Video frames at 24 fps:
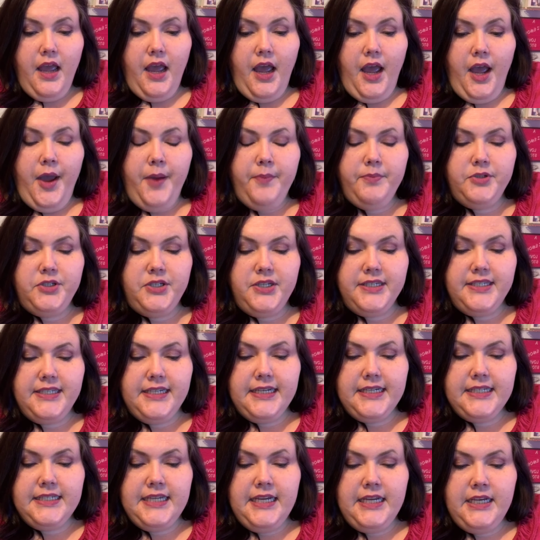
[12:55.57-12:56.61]
up to
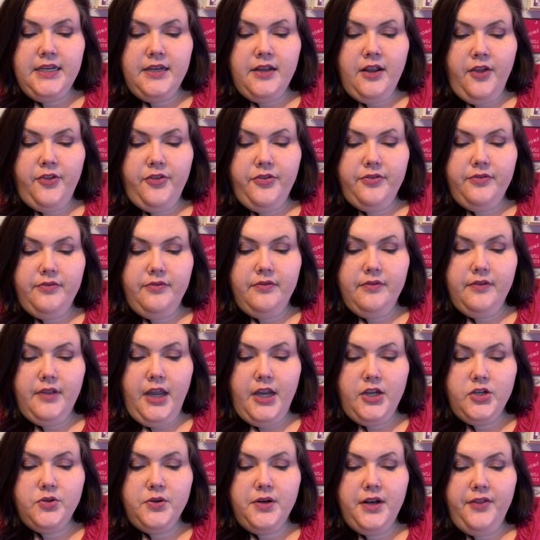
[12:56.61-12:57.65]

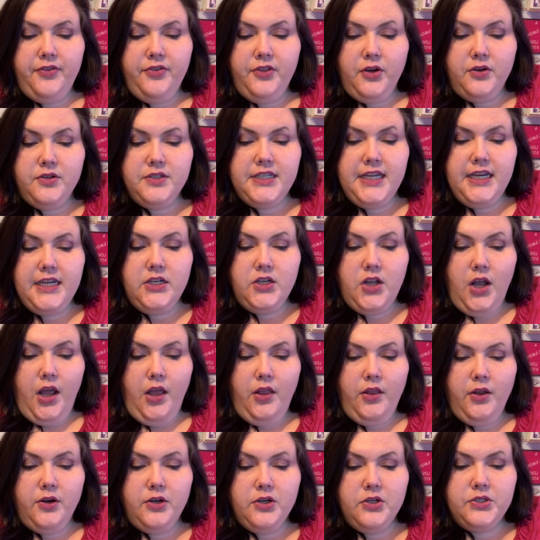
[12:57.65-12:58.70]

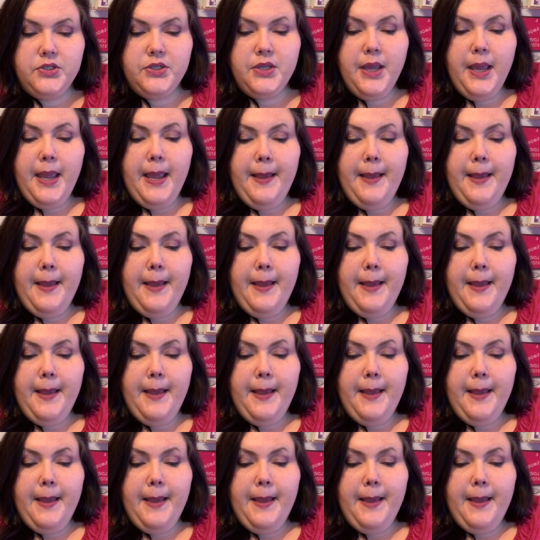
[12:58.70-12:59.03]
$1,613